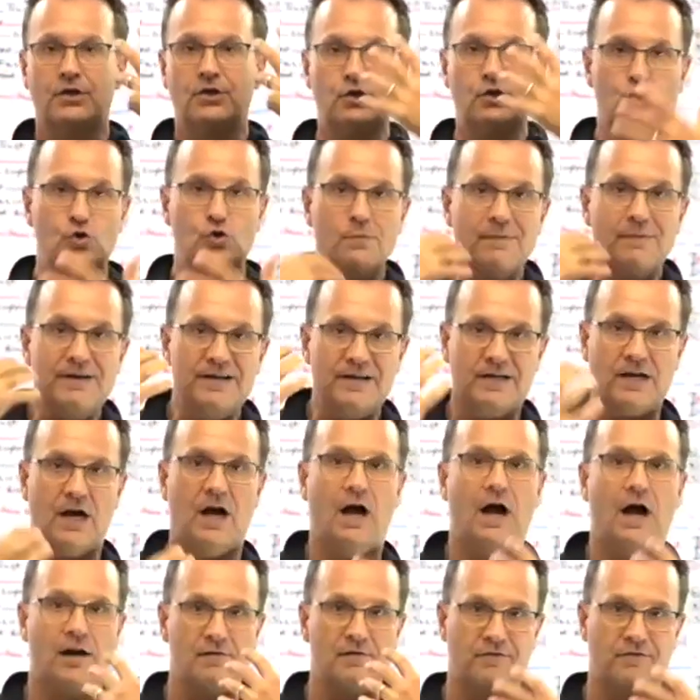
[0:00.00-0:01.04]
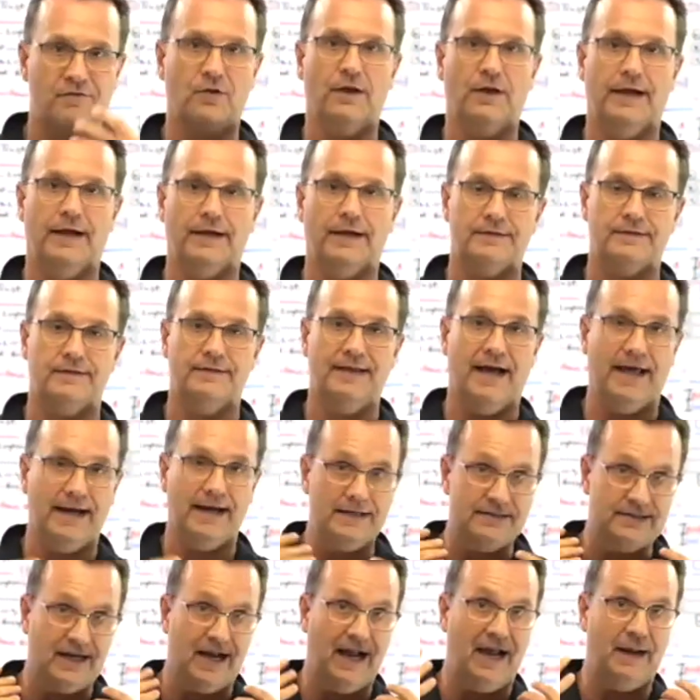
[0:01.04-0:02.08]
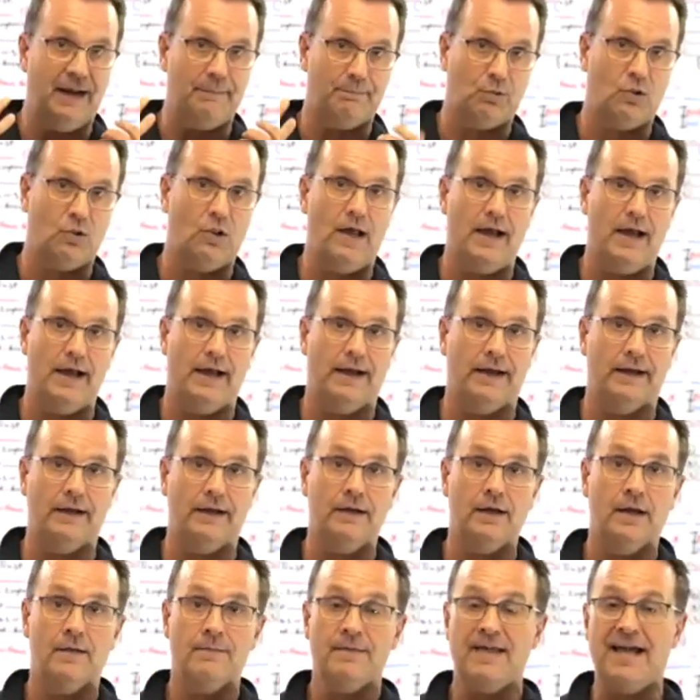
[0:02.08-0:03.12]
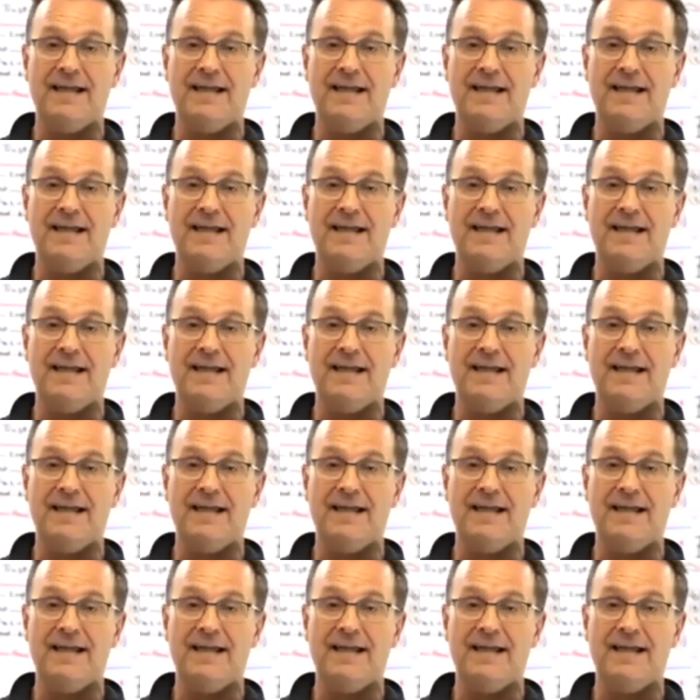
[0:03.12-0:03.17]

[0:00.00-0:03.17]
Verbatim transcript: human conflict that is at play.